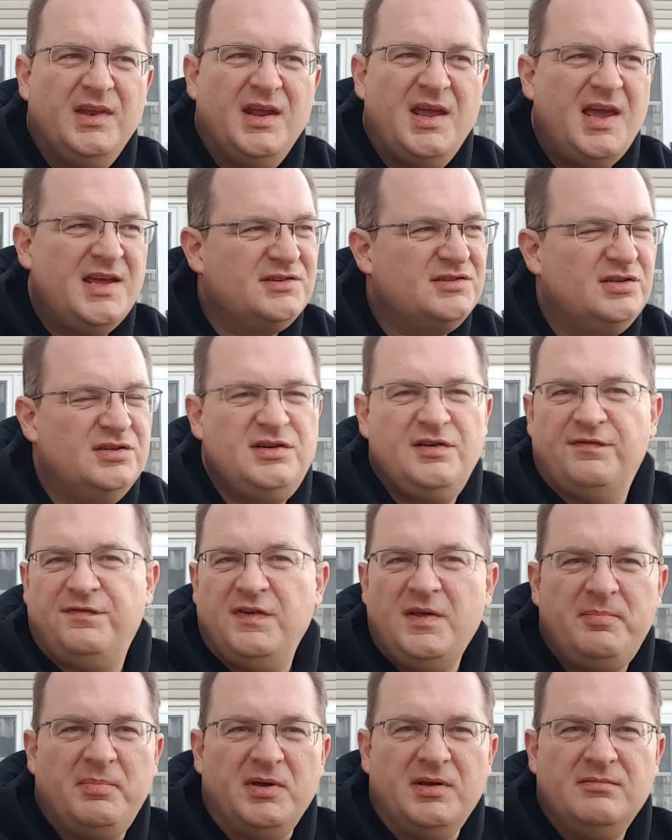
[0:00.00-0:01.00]
And so you
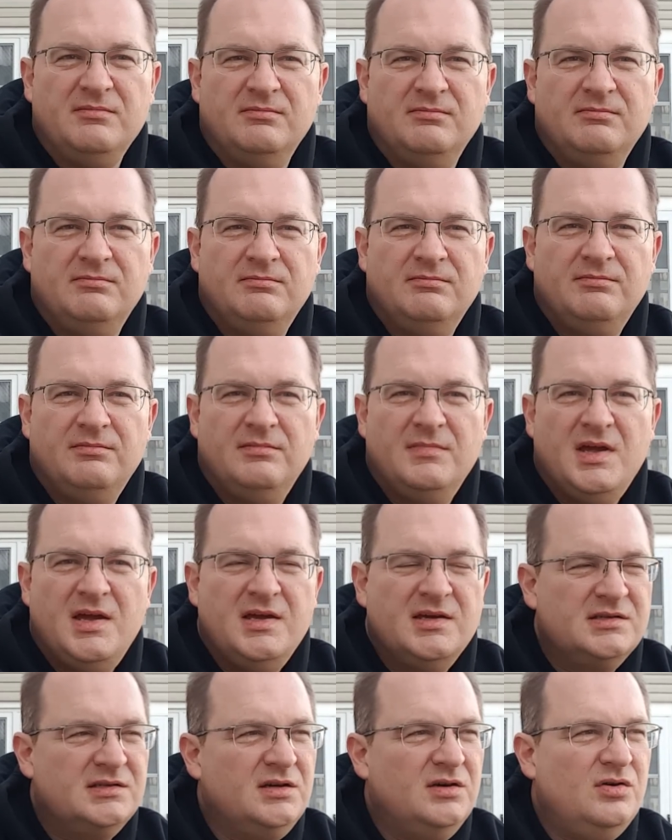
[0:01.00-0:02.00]
flip it.
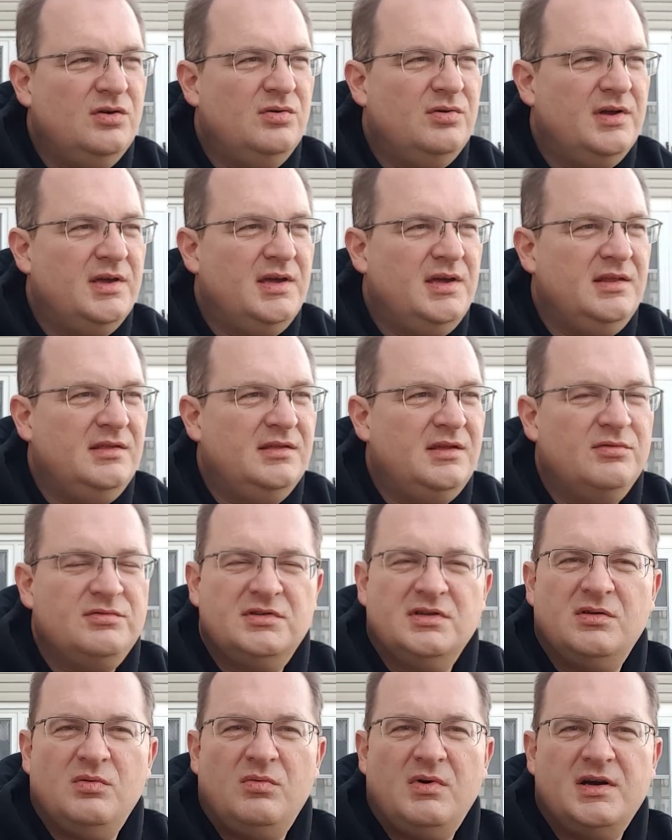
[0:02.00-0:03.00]
So those
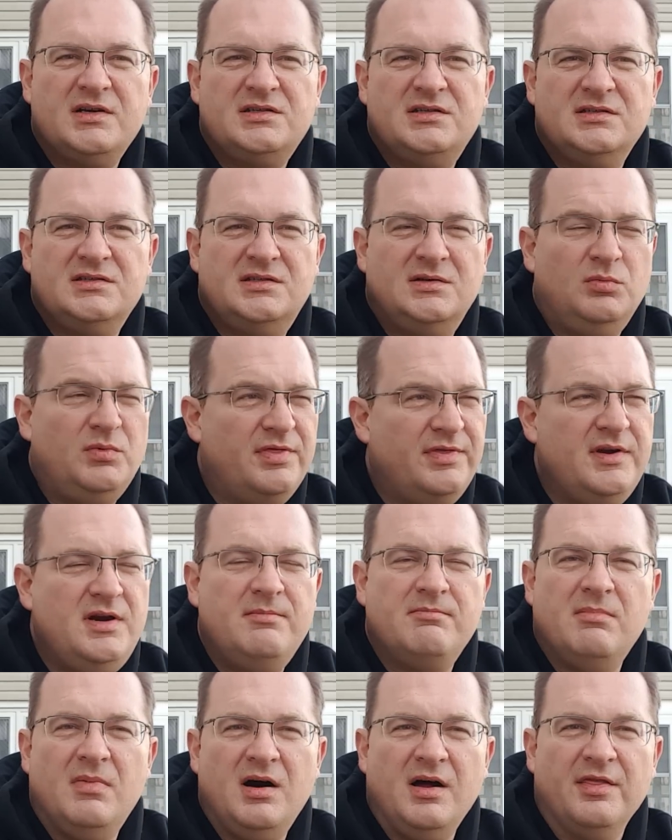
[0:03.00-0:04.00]
are the watches that within a
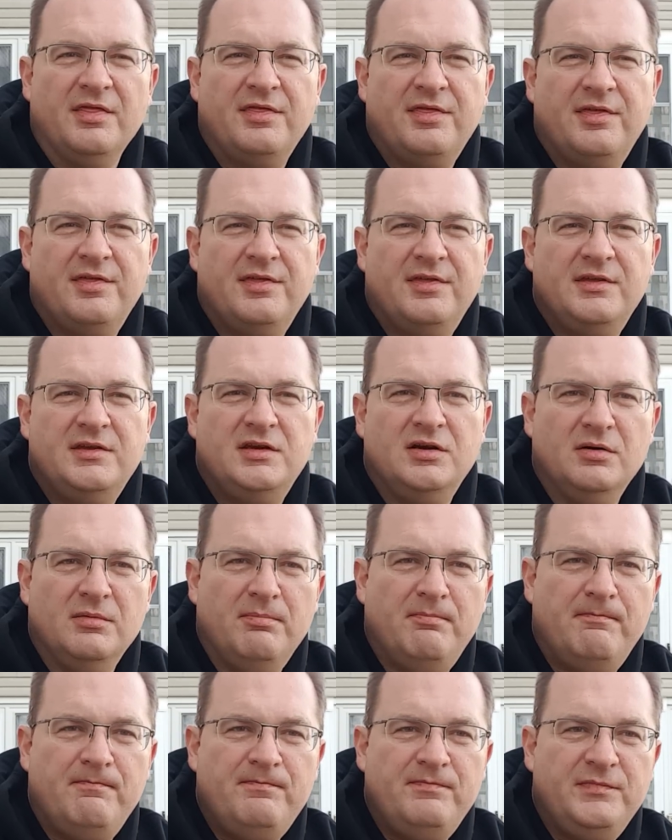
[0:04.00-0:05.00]
month you
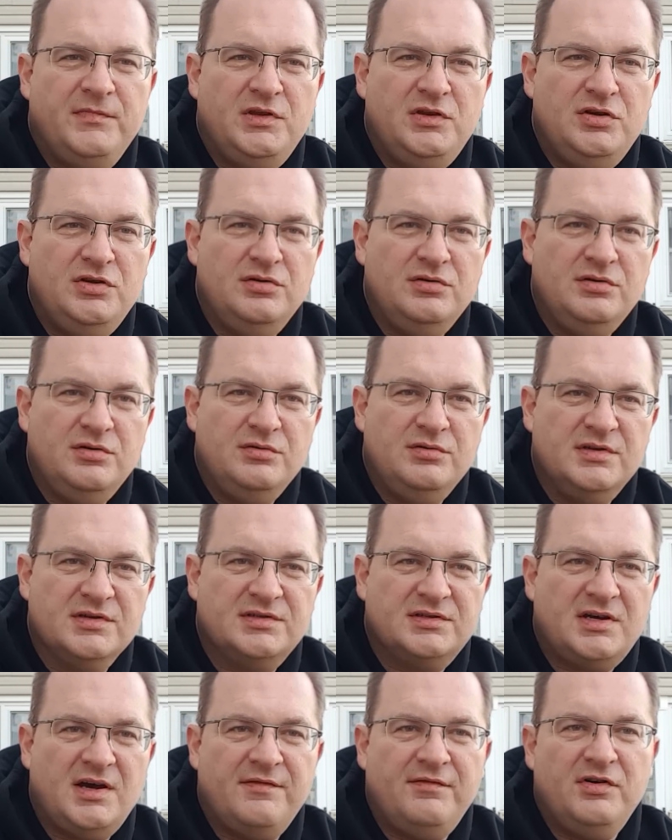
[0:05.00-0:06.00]

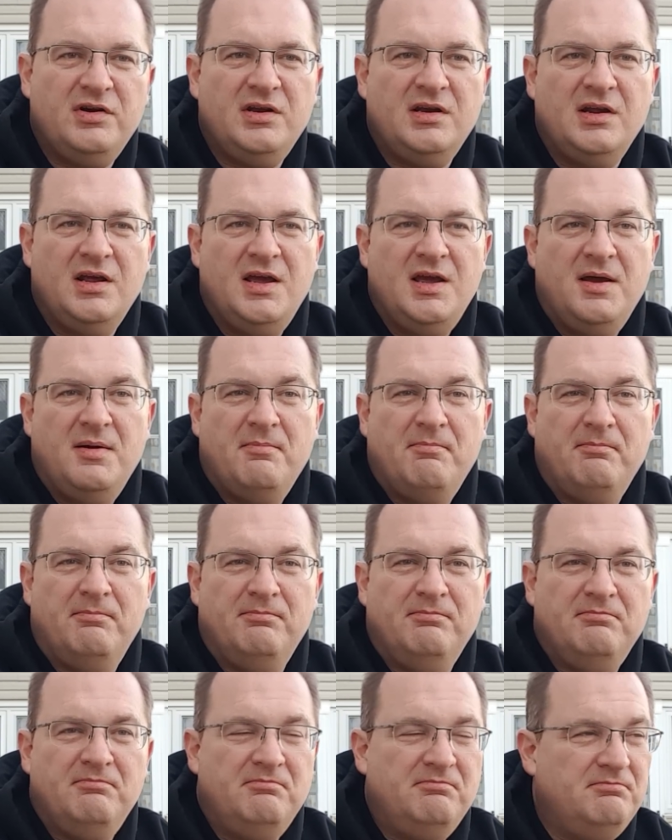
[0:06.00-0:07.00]
discover it
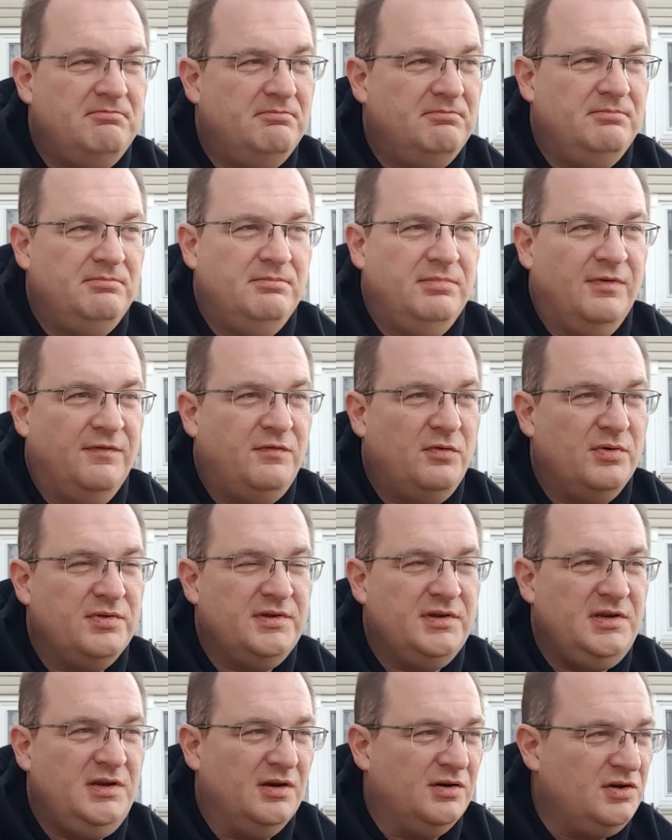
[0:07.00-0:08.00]
before
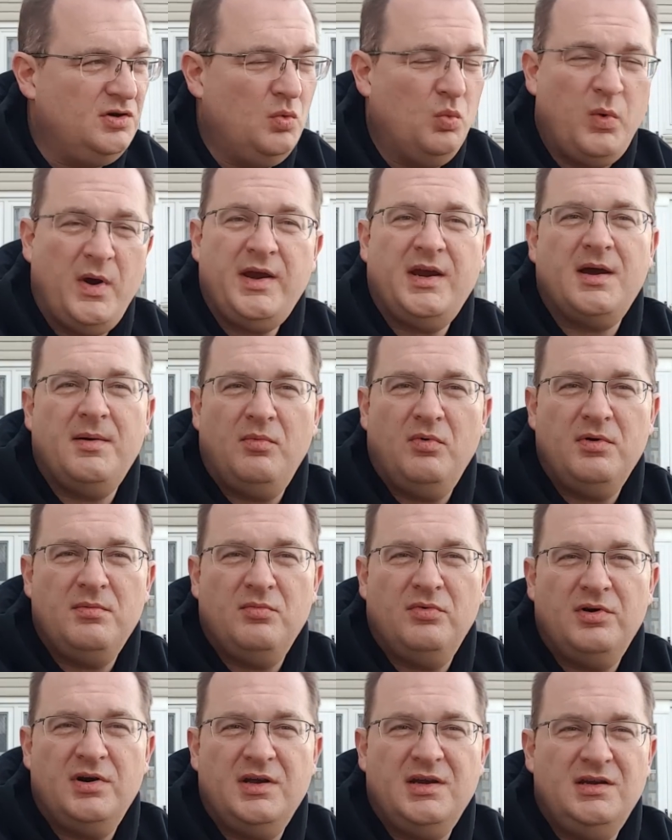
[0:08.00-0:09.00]
you wake up one
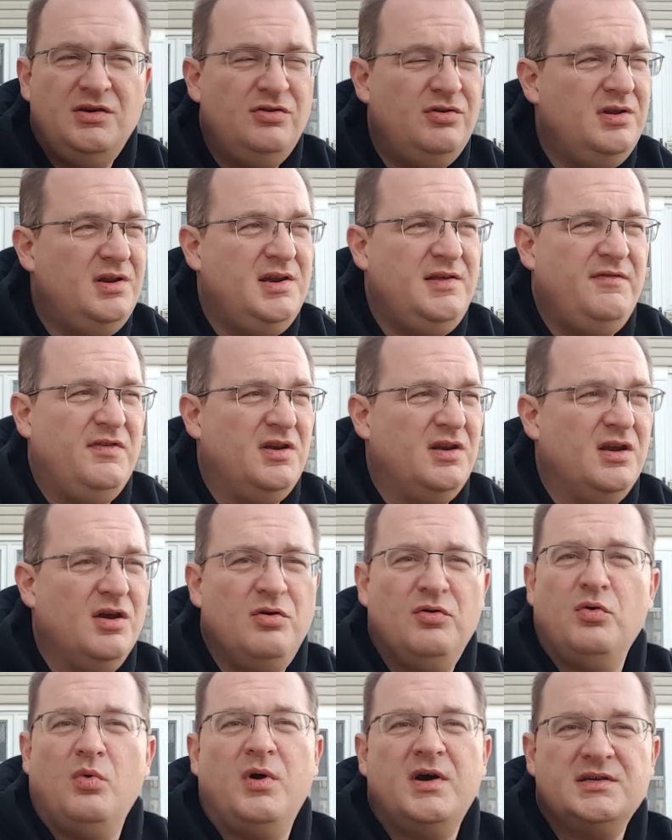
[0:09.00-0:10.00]
morning, you didn't even
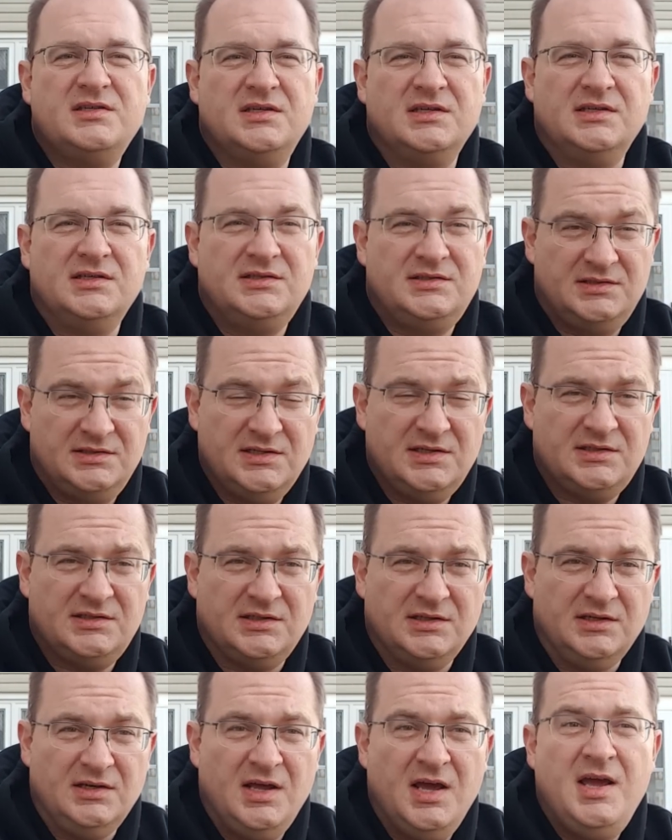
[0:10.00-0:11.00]
know the watches
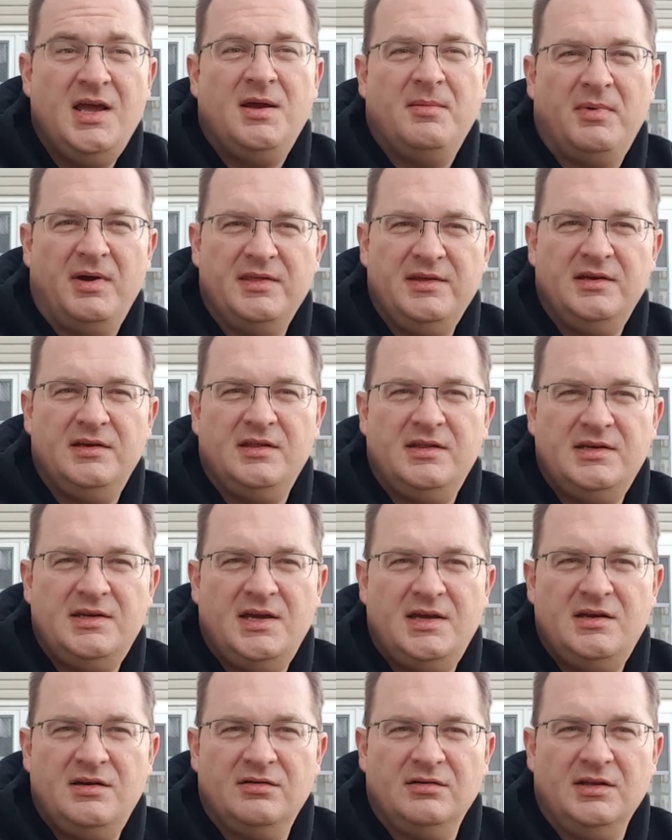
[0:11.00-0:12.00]
existed. By the end of the day,
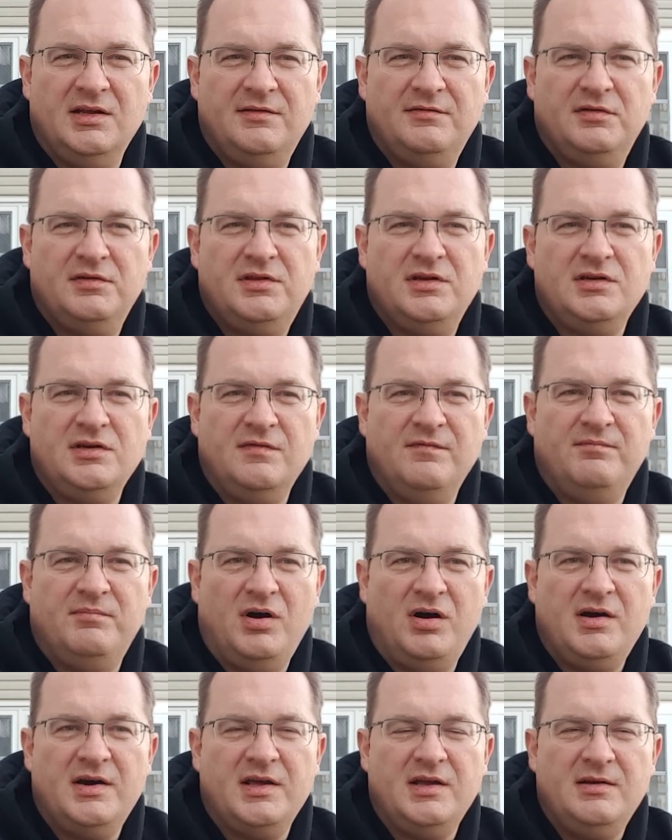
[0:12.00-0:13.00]
you're in love with it, you
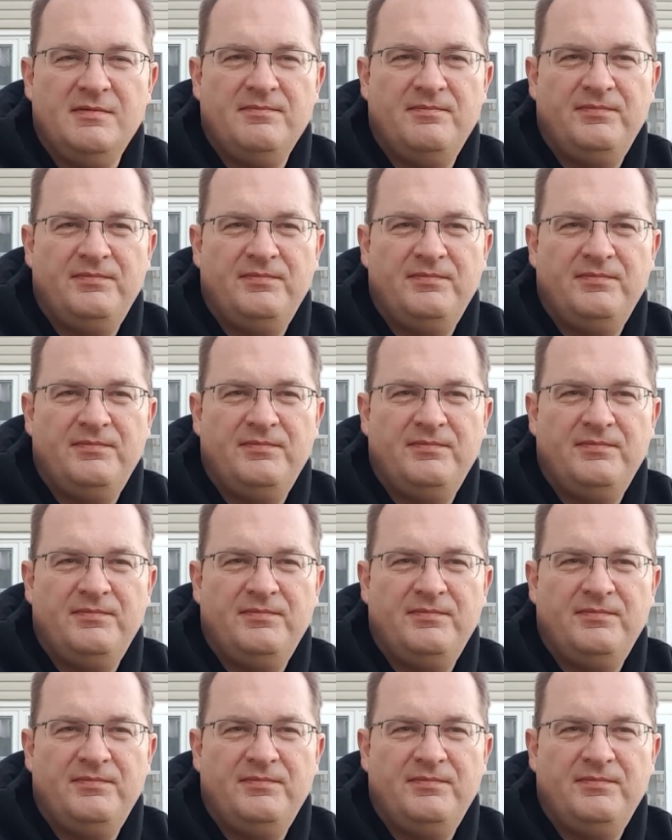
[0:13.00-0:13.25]
bought it,